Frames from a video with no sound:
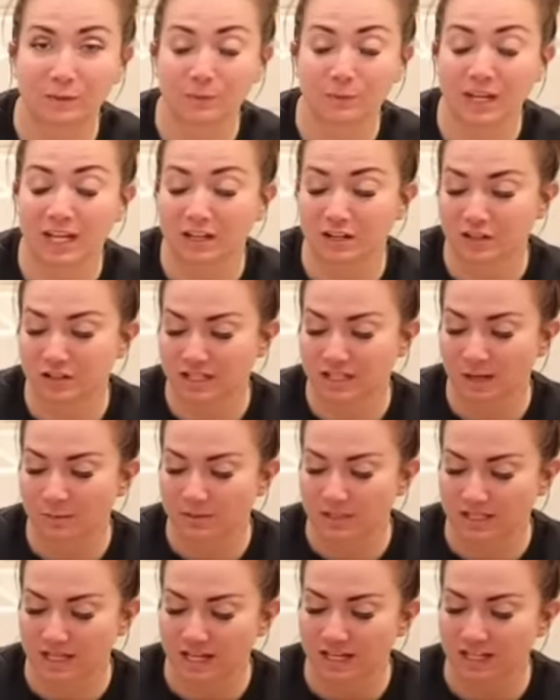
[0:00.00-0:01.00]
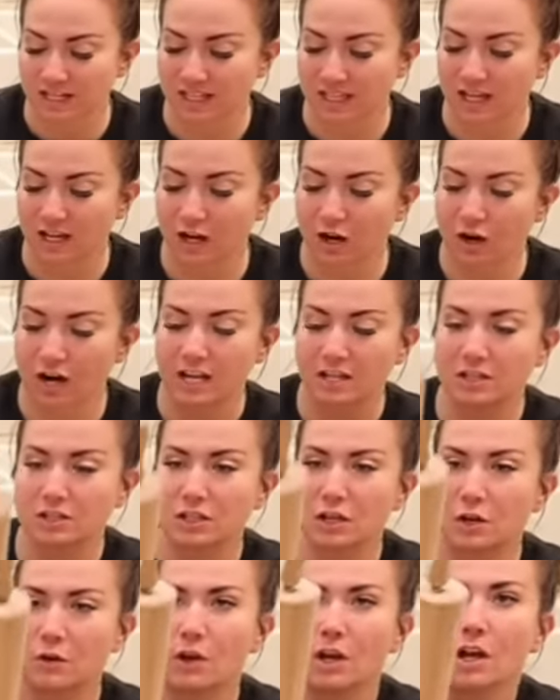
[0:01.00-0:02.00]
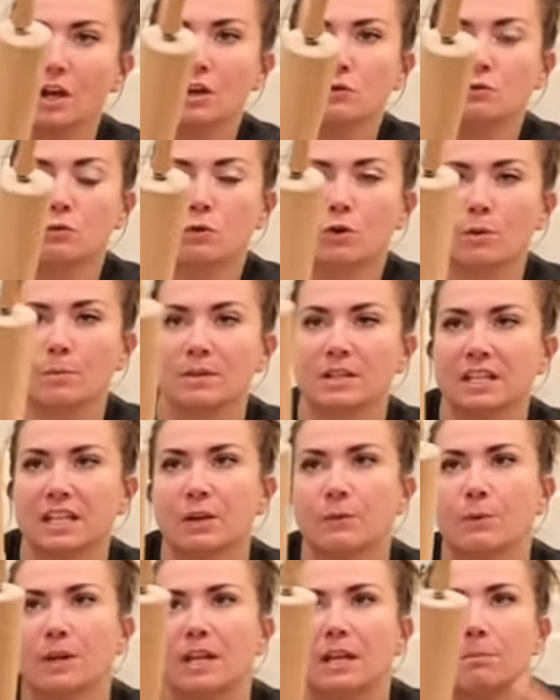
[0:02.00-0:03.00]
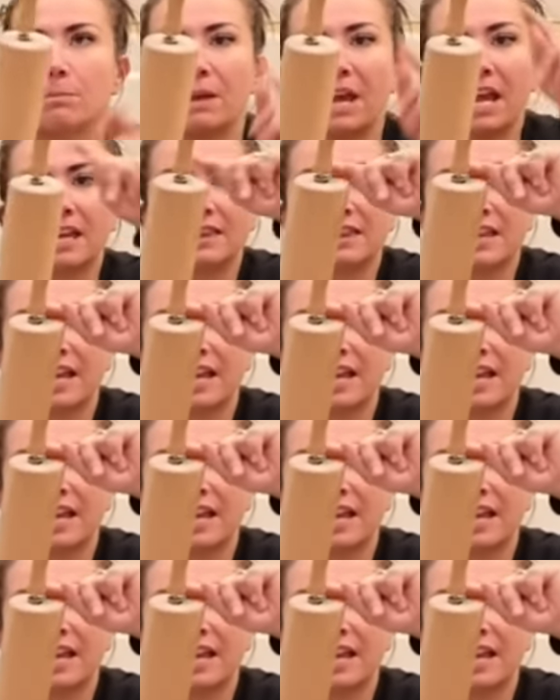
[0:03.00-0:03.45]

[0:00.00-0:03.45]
We had a good time designing that. All right. So normally we paint the